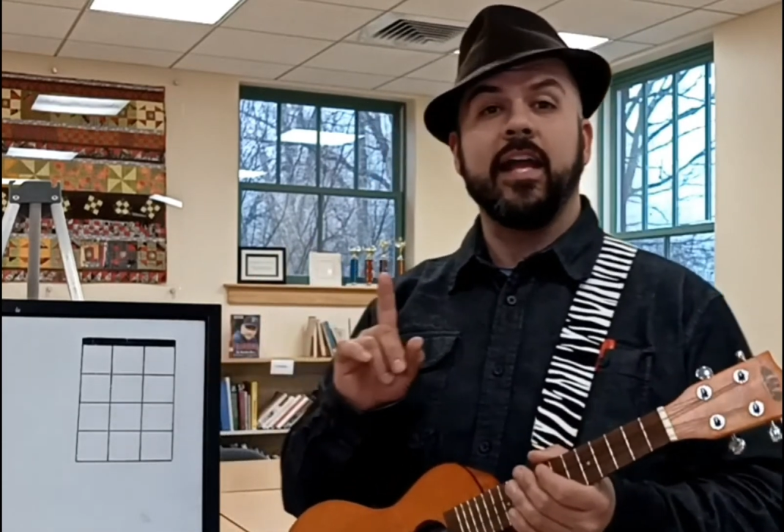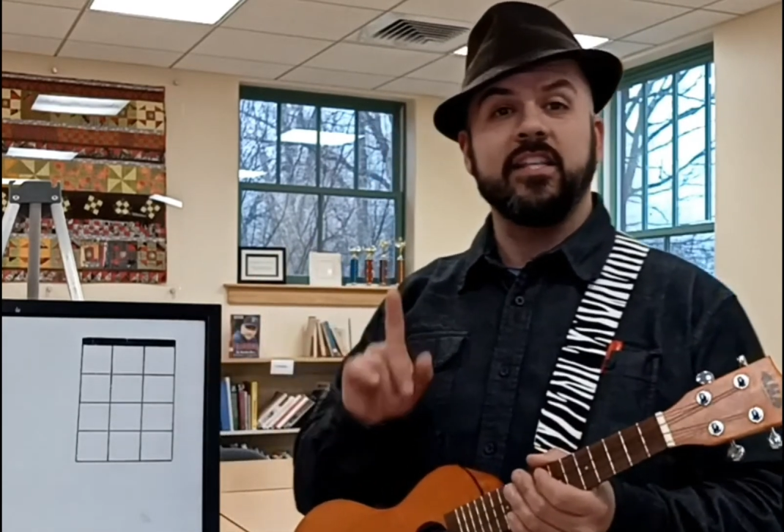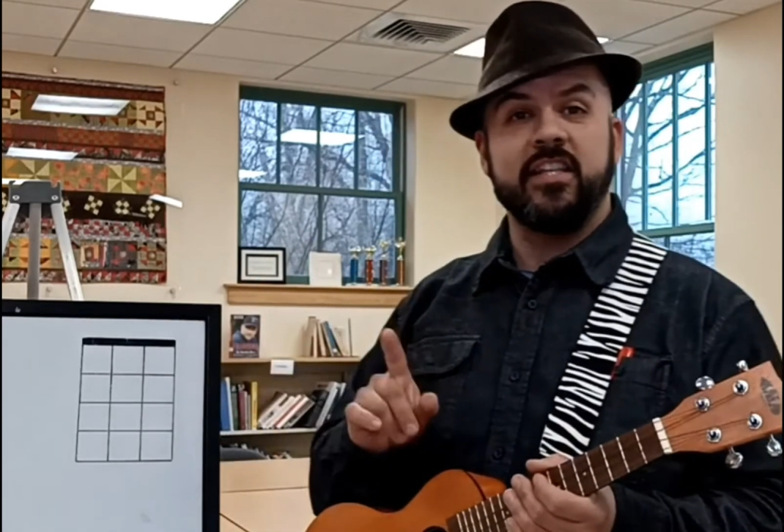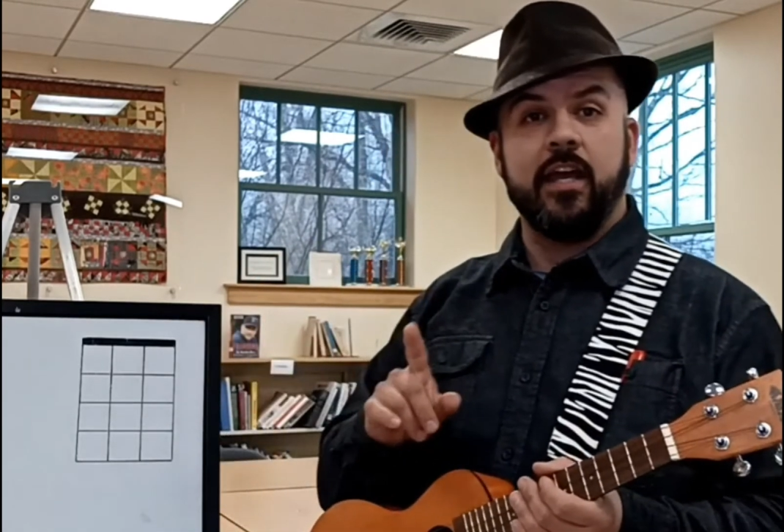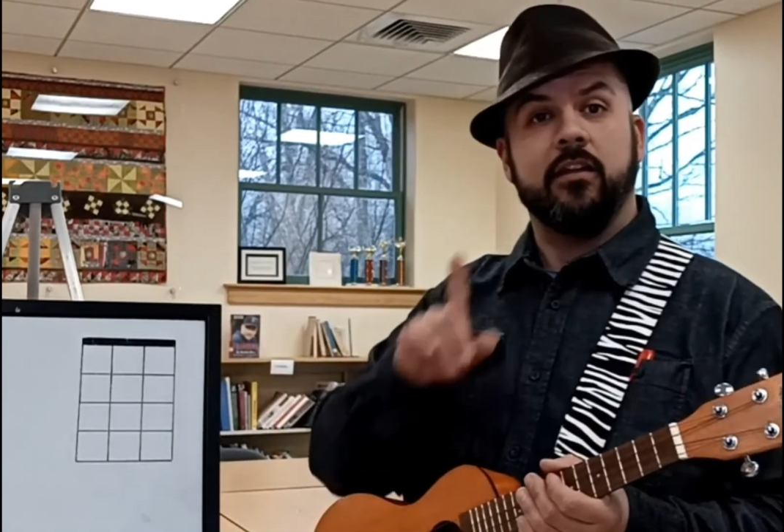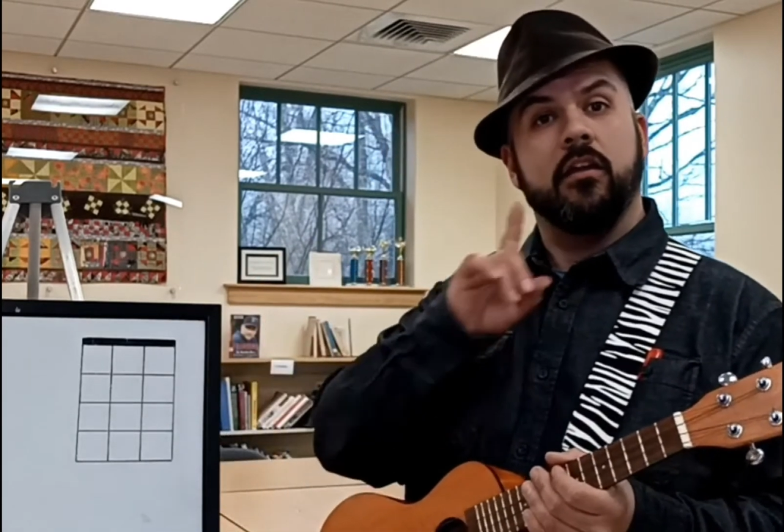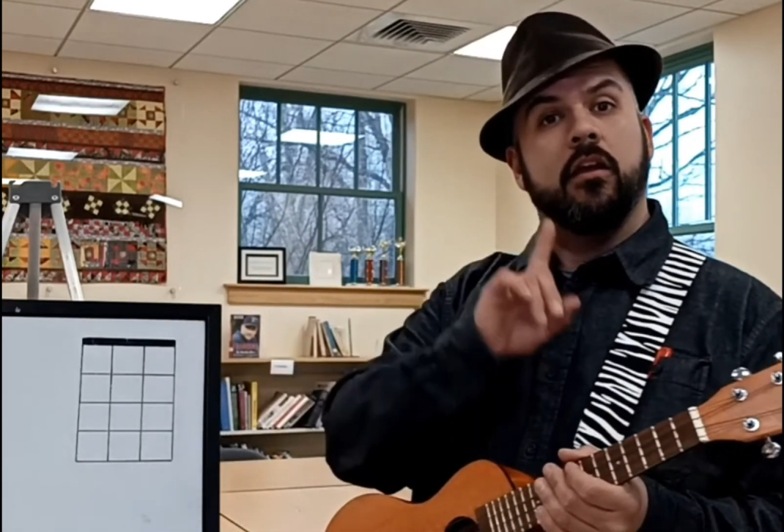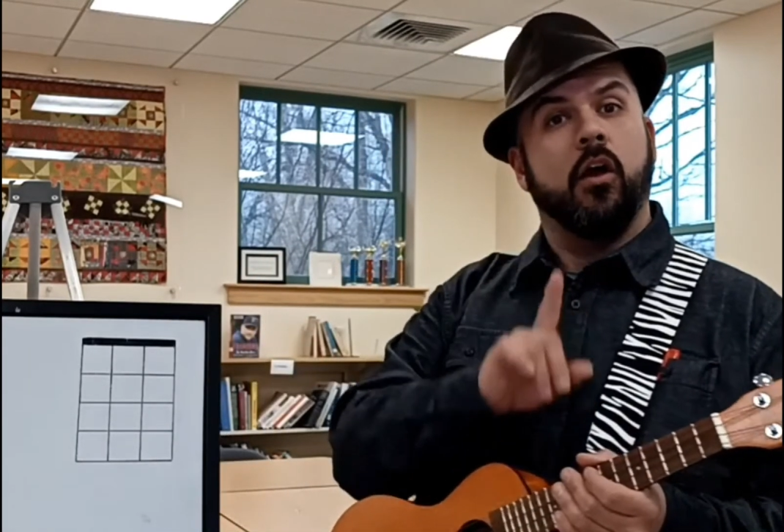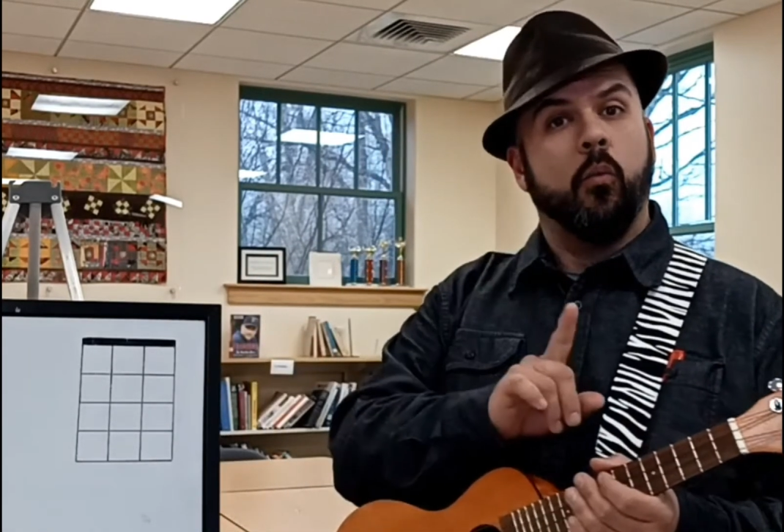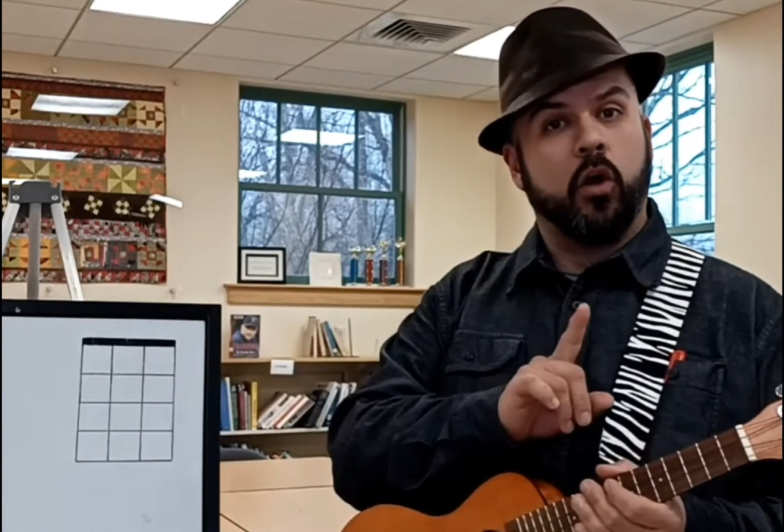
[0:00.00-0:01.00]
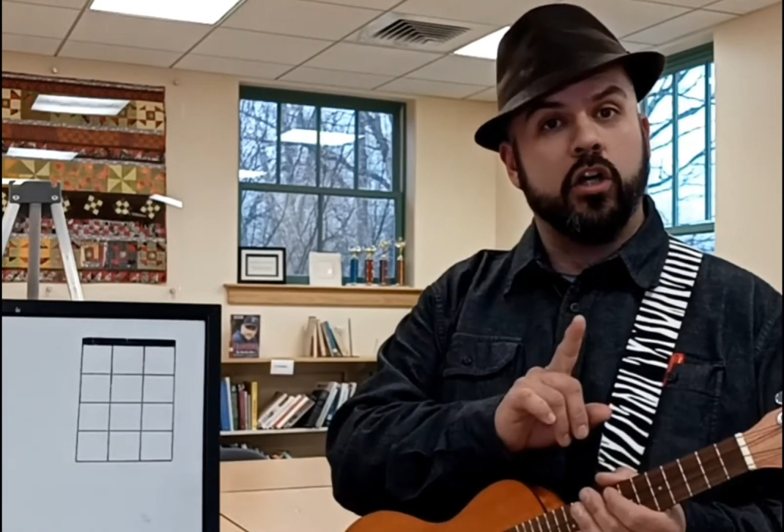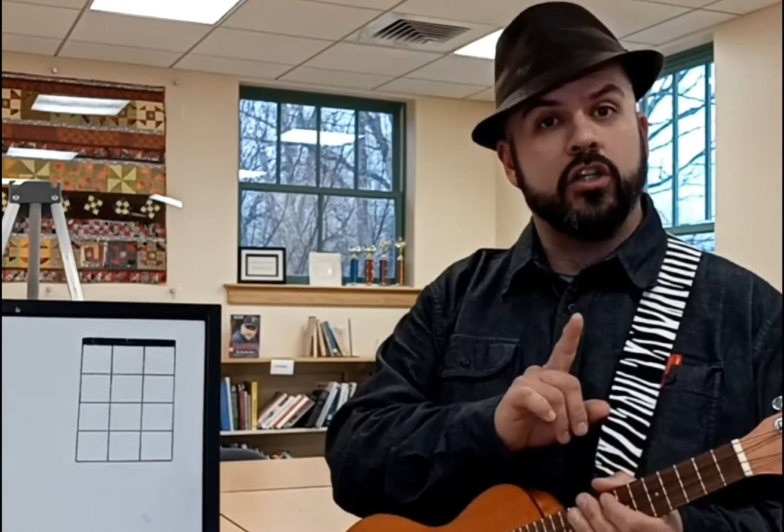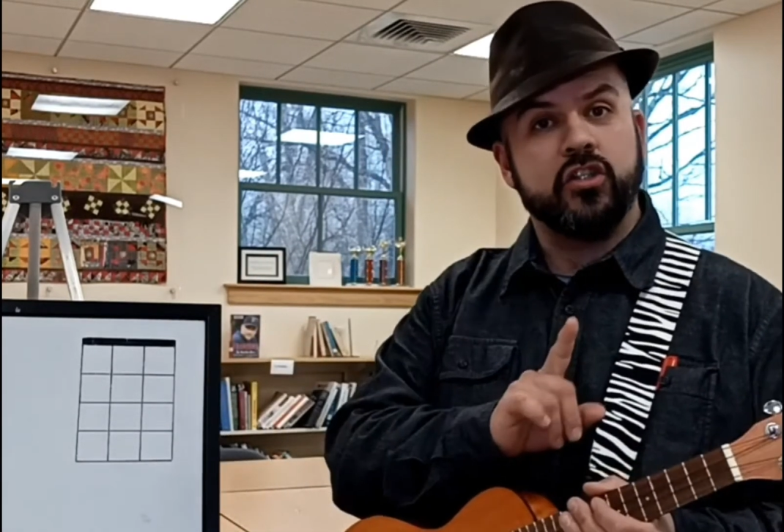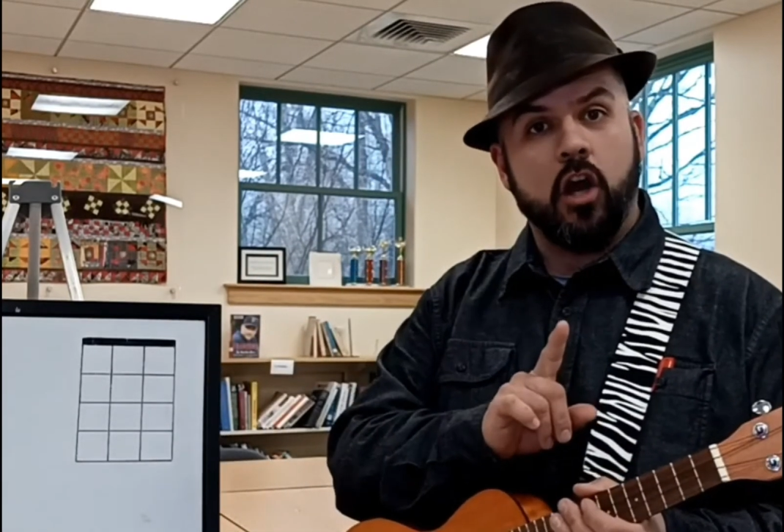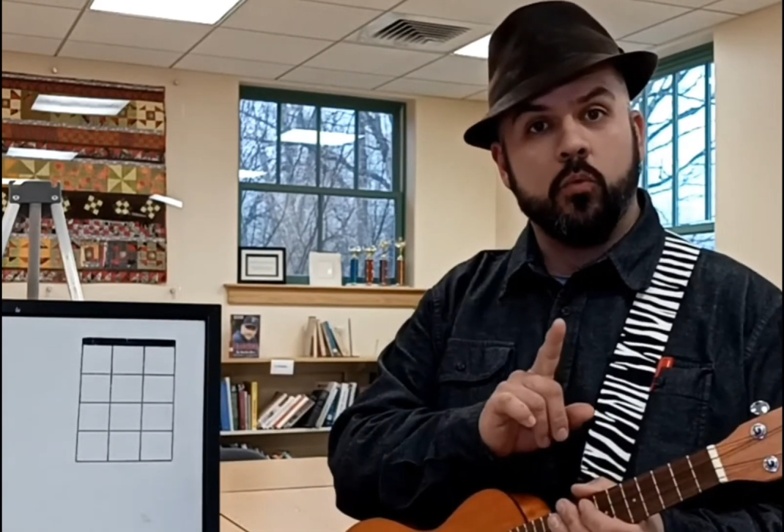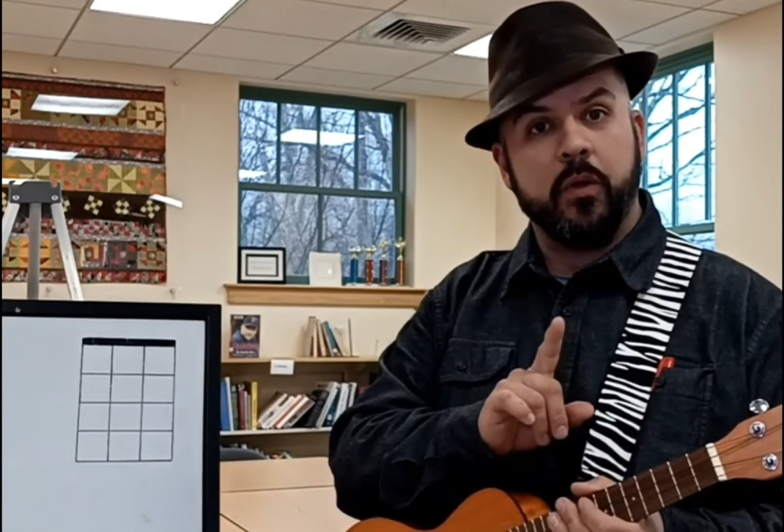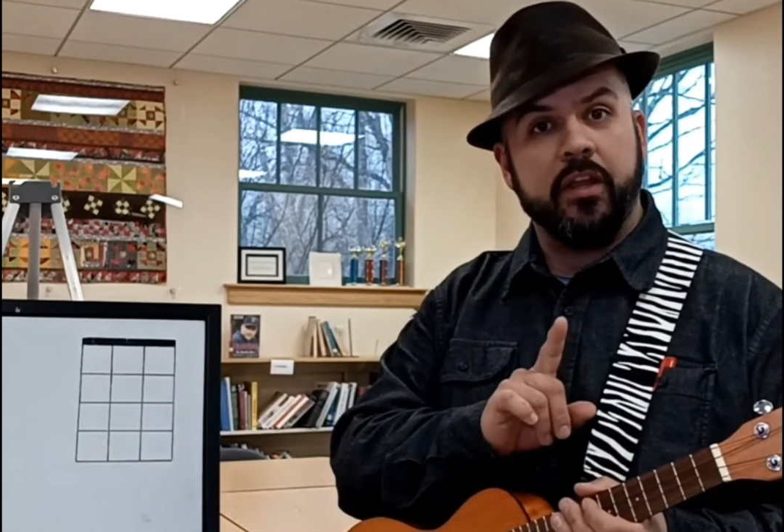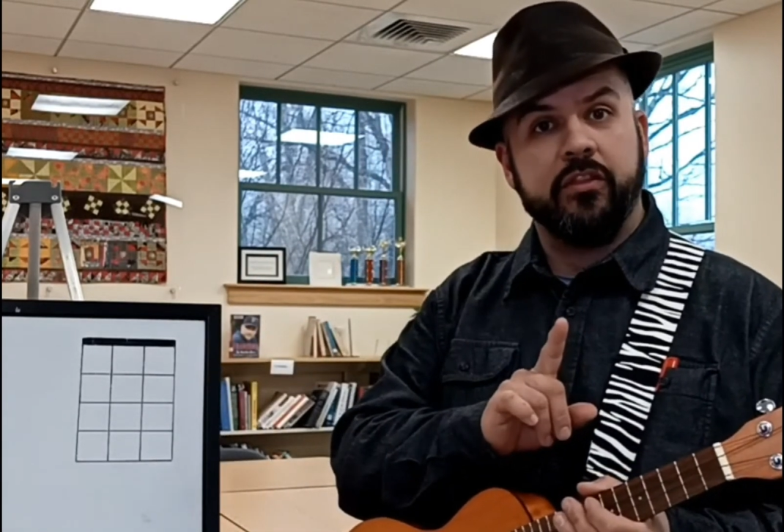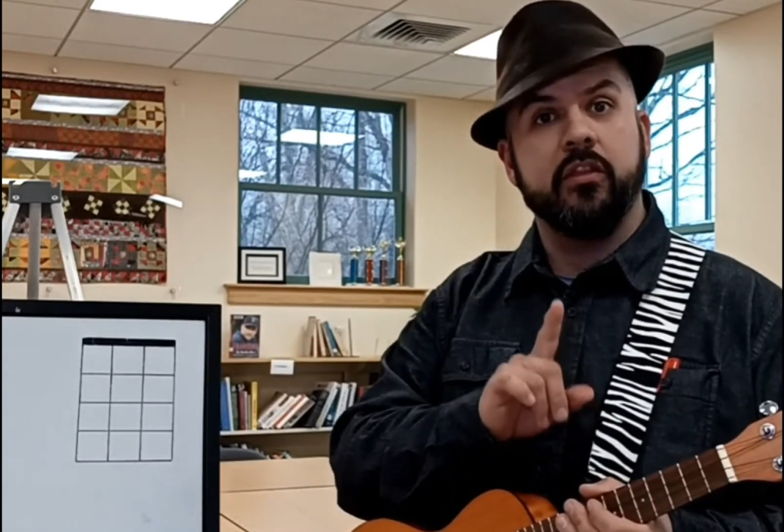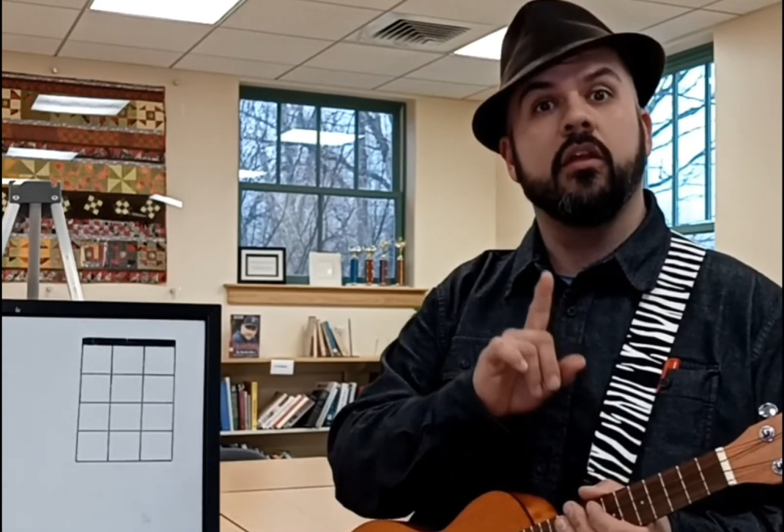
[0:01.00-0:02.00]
I said, we're going to start with